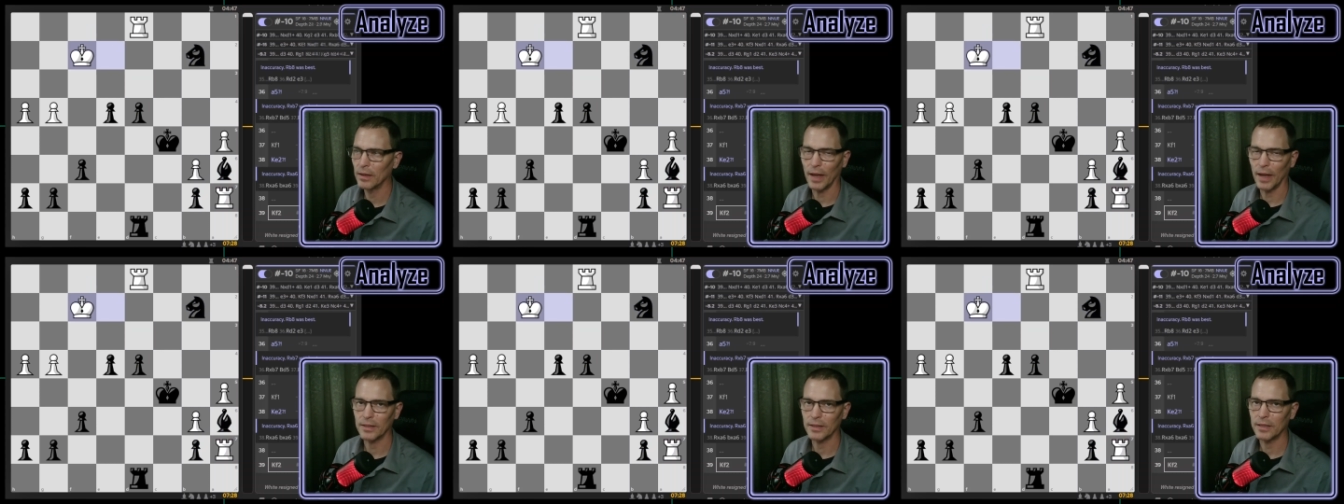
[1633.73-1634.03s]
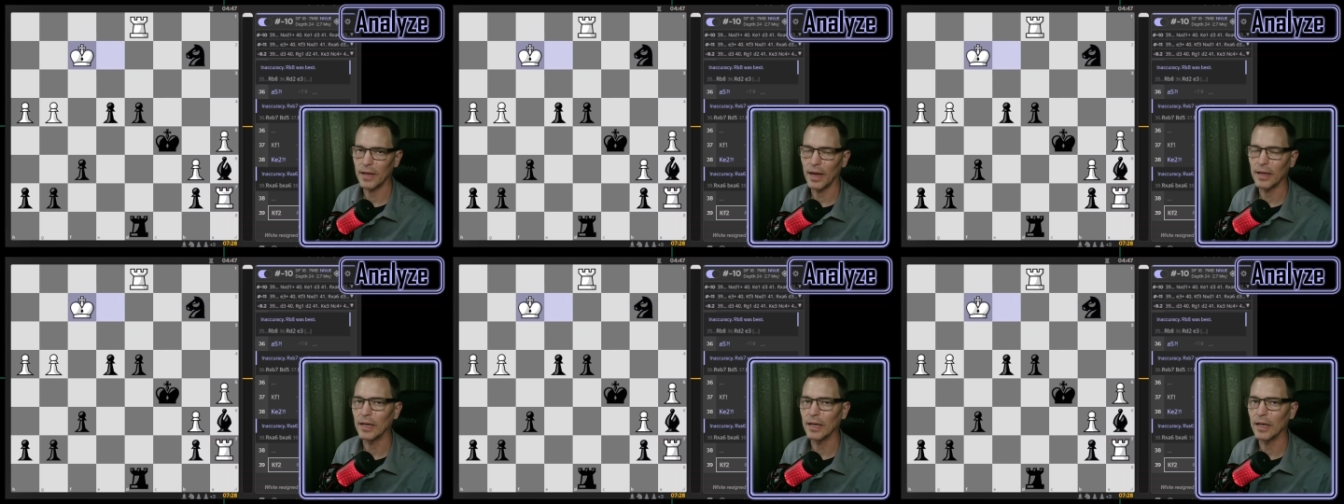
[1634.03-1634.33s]
not
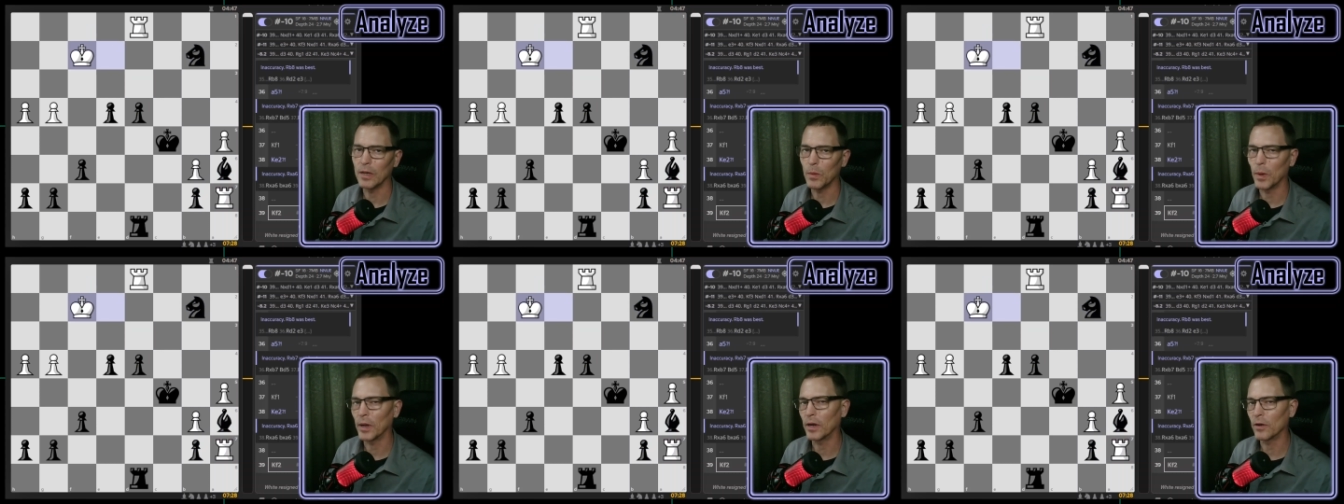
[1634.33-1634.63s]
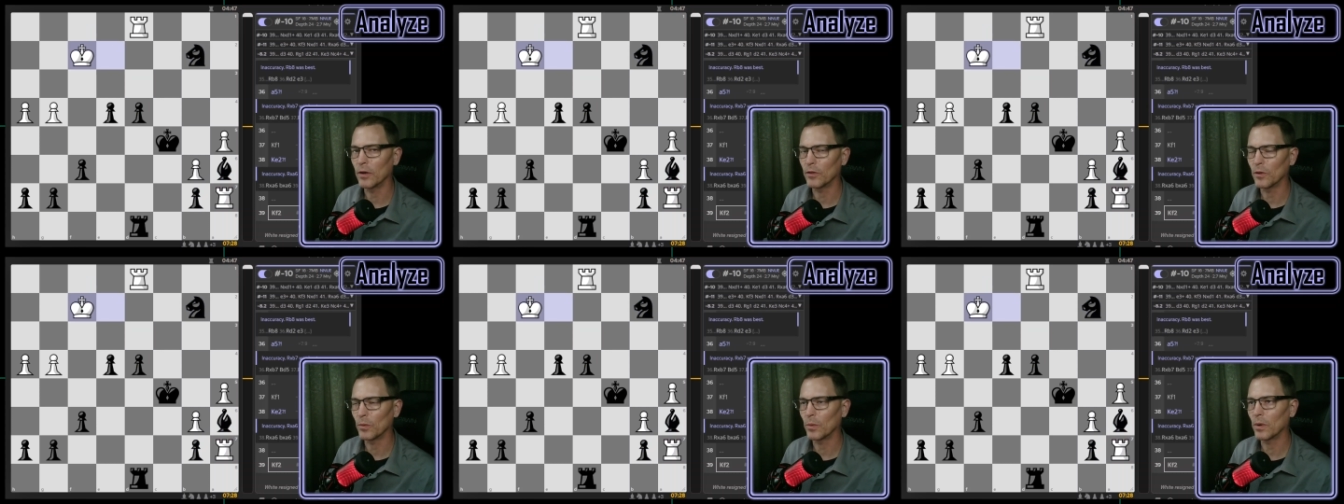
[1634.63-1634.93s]
staying anywhere
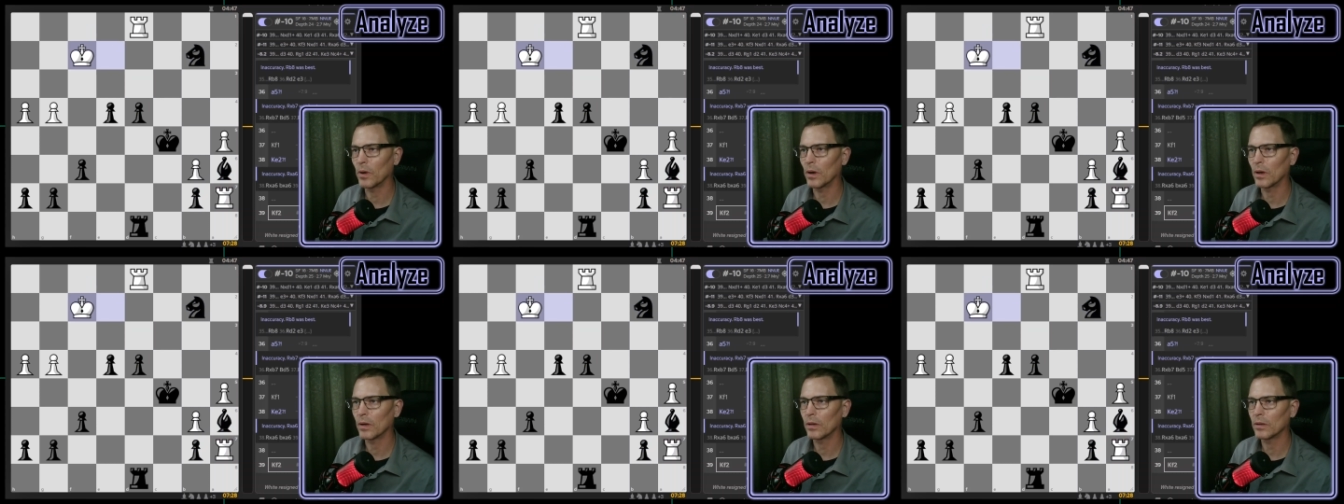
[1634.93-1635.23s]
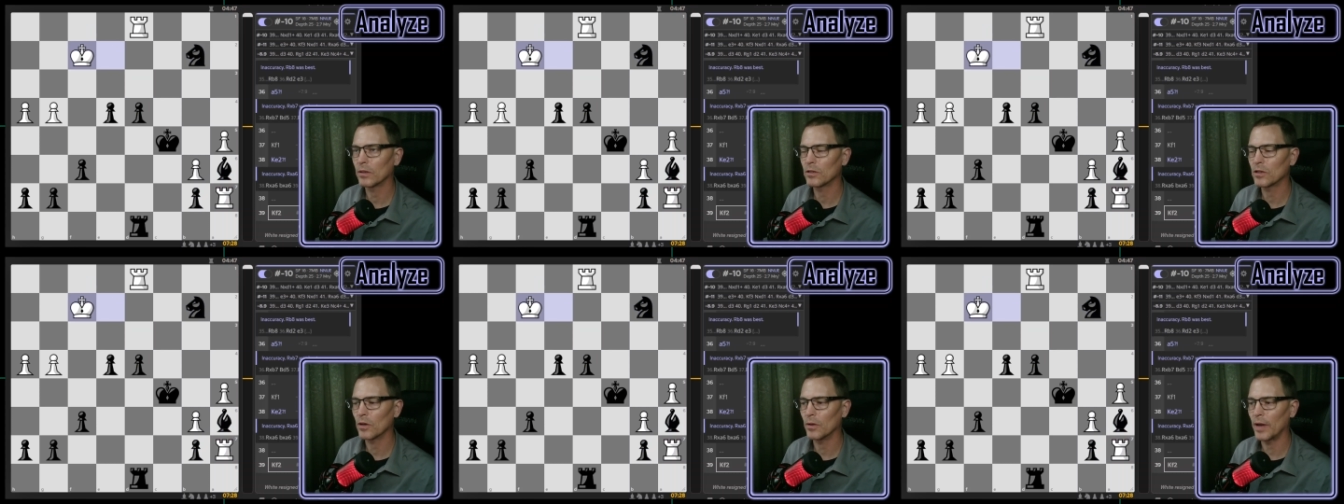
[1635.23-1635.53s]
near the
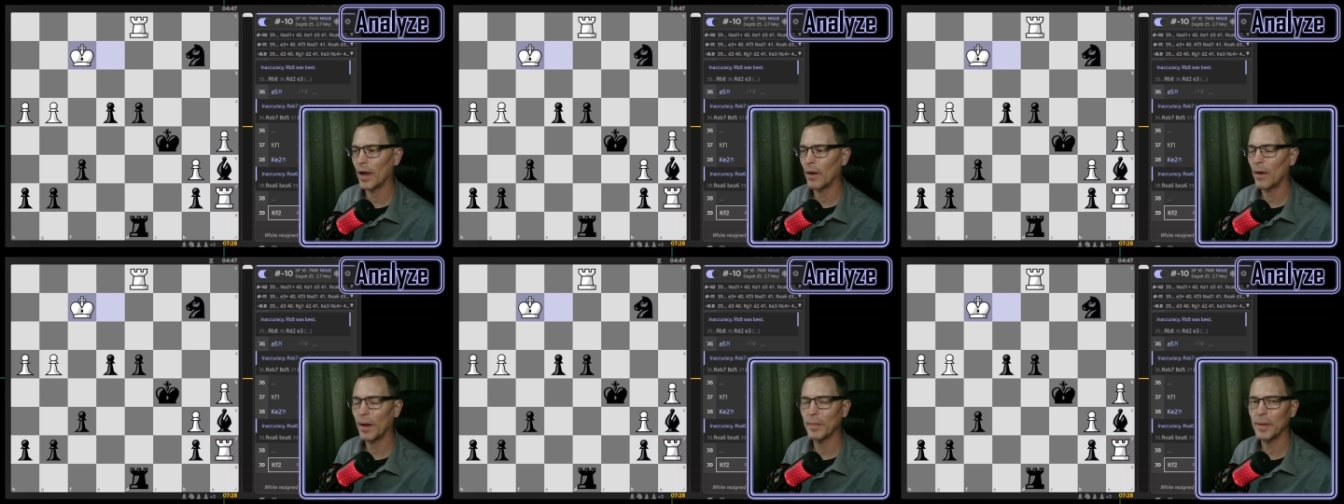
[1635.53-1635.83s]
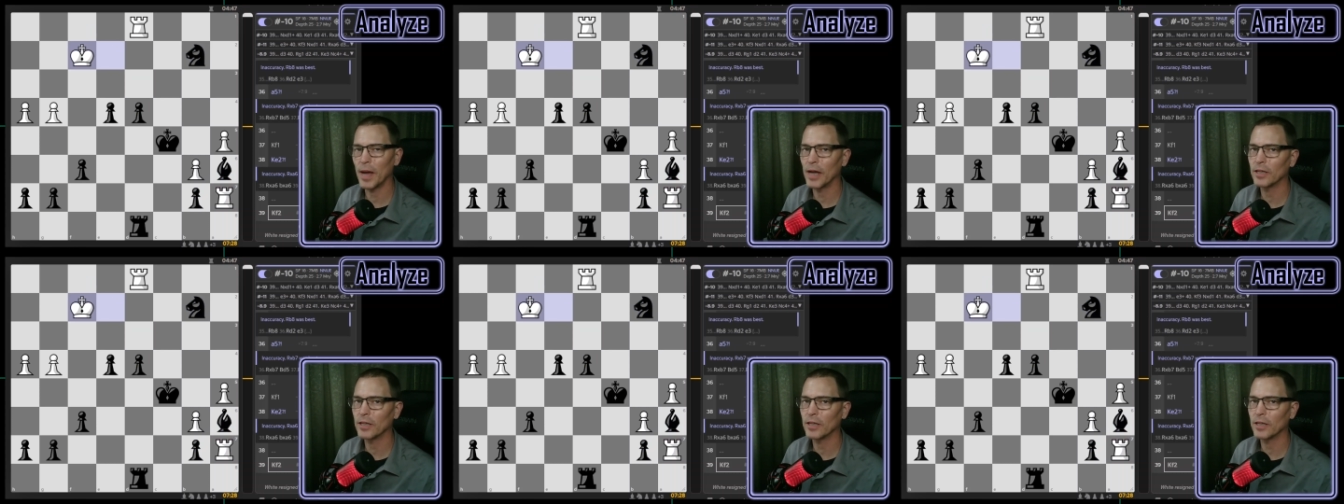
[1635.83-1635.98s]
rook. So now I'm